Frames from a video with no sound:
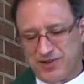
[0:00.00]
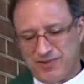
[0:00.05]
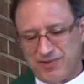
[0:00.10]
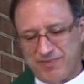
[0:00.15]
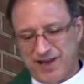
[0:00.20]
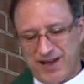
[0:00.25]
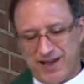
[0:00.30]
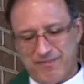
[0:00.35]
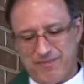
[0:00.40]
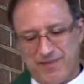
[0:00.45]

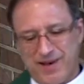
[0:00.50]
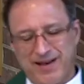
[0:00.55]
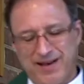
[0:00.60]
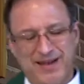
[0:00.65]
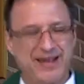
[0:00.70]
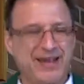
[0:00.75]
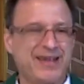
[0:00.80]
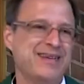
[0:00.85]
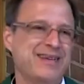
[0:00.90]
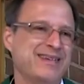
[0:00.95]
my
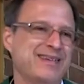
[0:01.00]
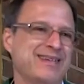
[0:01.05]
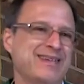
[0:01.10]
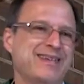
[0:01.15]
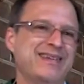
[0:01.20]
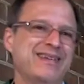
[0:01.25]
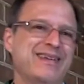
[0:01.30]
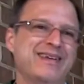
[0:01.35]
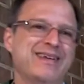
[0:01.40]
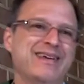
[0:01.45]
mind.
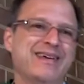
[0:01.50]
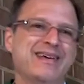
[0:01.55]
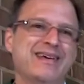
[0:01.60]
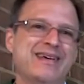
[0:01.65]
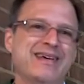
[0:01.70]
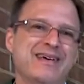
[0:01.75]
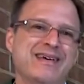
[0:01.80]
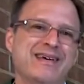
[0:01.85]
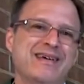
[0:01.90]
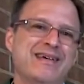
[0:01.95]

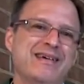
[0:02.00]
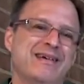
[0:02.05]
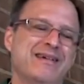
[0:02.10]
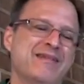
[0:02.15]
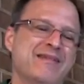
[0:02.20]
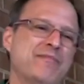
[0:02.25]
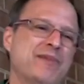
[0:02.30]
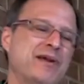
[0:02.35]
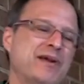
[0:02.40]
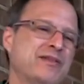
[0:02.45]

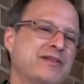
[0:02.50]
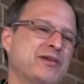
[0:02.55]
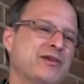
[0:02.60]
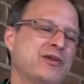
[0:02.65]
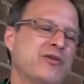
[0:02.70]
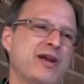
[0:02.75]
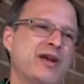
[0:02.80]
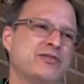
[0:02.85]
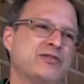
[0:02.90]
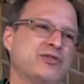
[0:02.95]
But it's a
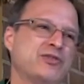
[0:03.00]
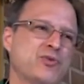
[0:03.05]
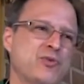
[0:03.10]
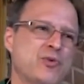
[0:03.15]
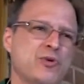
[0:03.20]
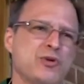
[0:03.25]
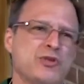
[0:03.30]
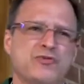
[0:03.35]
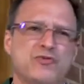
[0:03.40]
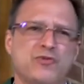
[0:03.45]
great
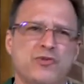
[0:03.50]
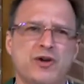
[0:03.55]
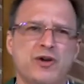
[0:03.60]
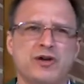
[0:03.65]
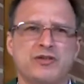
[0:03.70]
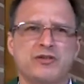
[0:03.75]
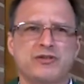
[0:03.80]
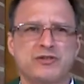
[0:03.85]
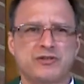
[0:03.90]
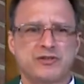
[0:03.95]
source for
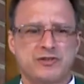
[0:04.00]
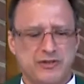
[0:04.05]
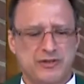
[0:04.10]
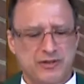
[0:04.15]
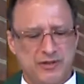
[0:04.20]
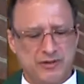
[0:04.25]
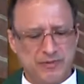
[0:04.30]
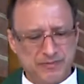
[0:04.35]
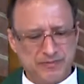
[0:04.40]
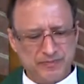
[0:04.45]
us.
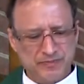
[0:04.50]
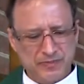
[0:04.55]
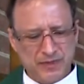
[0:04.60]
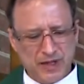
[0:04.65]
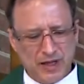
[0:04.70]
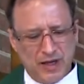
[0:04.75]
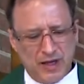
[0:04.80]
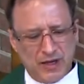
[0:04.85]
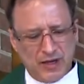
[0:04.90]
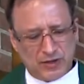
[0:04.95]

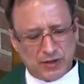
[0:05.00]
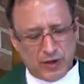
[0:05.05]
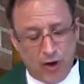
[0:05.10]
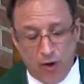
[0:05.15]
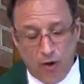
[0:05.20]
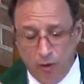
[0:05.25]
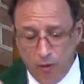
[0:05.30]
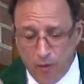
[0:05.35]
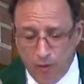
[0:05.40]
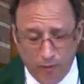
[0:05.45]

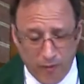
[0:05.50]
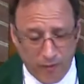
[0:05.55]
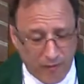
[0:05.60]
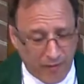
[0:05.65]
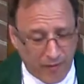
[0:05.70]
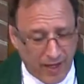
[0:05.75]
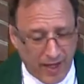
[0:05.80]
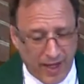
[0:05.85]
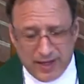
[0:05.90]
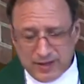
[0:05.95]
So,
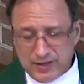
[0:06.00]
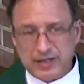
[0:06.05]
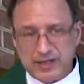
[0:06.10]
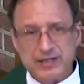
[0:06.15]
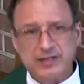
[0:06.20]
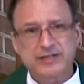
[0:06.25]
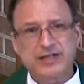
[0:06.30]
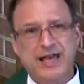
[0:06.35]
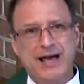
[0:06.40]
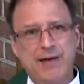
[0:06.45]
as an
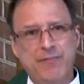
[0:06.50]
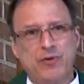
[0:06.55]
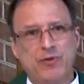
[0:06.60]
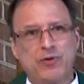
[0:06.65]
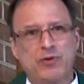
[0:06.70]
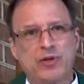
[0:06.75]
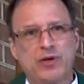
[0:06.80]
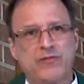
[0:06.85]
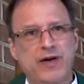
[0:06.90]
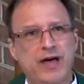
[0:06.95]

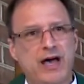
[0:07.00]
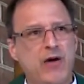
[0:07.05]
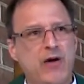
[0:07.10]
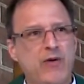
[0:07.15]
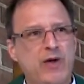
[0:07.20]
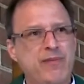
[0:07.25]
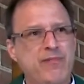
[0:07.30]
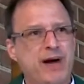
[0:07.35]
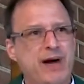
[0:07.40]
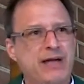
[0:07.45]
example of how we
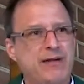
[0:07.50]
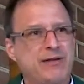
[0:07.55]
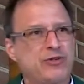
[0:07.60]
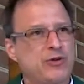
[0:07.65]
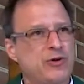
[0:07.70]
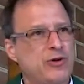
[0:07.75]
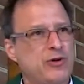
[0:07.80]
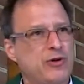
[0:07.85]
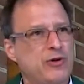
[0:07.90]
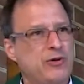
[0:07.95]
might
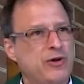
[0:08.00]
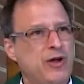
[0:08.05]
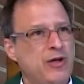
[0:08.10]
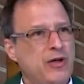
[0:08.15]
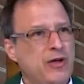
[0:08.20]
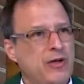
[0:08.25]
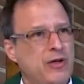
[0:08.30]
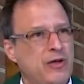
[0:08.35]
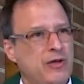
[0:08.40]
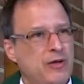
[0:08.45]
turn
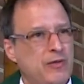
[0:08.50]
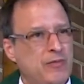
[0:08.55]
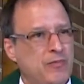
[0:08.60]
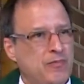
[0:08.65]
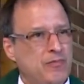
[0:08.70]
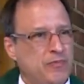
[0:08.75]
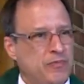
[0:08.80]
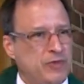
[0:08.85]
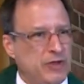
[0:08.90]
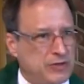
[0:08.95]

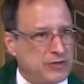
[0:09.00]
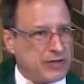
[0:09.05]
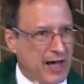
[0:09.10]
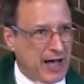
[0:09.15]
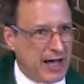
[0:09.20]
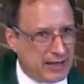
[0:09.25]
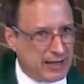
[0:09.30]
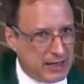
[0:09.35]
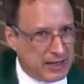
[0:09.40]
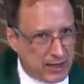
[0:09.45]
this
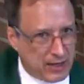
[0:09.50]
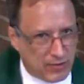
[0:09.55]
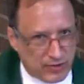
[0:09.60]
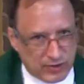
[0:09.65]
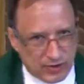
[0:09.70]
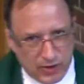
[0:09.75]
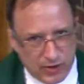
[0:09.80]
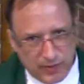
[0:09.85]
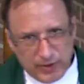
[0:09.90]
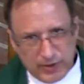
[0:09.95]
idea of
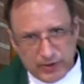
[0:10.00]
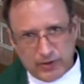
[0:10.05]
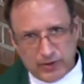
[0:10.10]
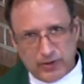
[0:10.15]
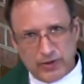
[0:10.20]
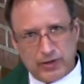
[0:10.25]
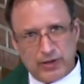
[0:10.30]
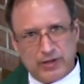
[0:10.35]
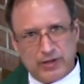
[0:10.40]
servanthood into